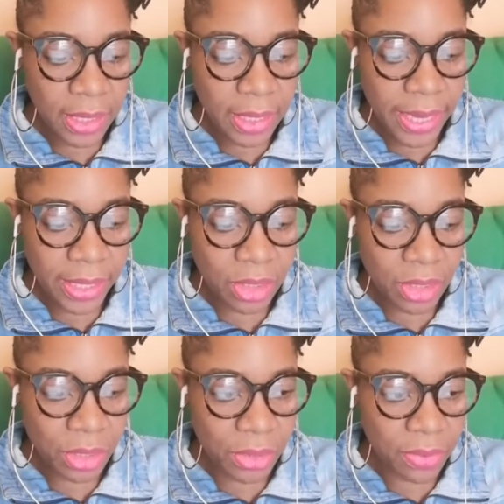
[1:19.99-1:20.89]
get
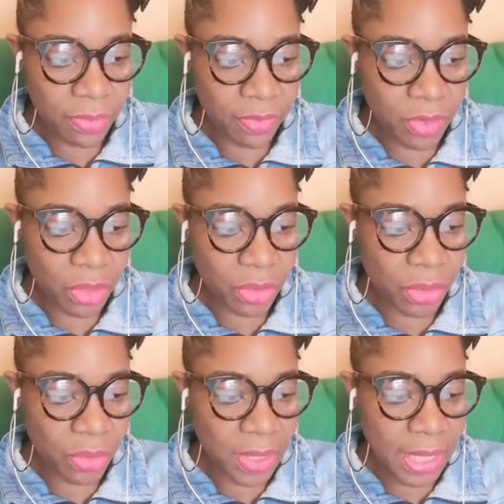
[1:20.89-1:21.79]
to the video
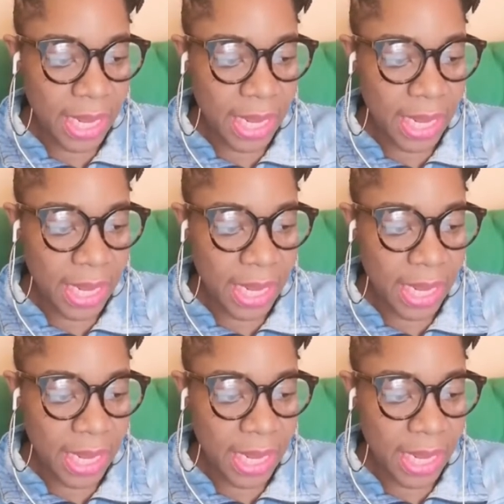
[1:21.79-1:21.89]
so that